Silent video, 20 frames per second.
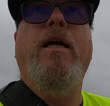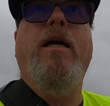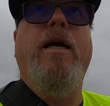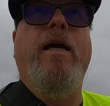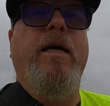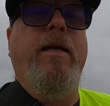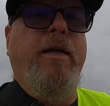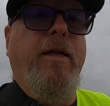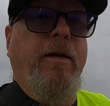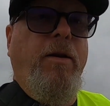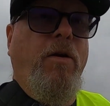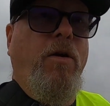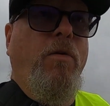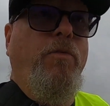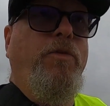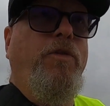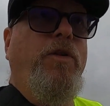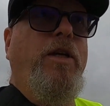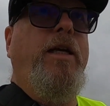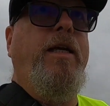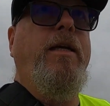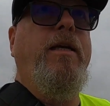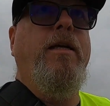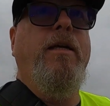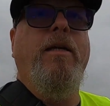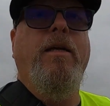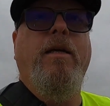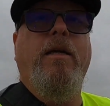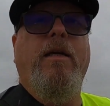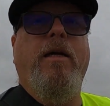and hopefully
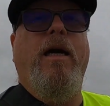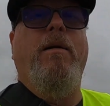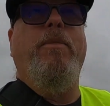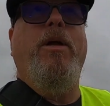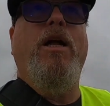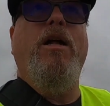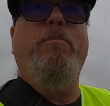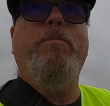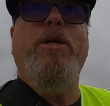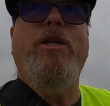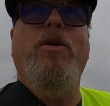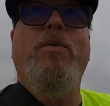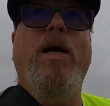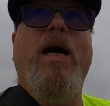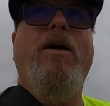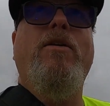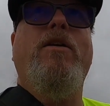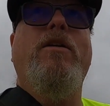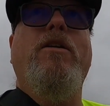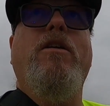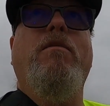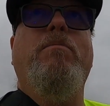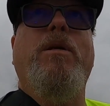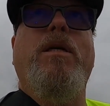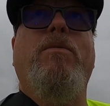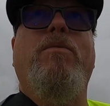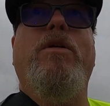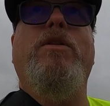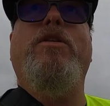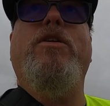I'm helping you out a little
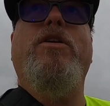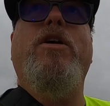bit with the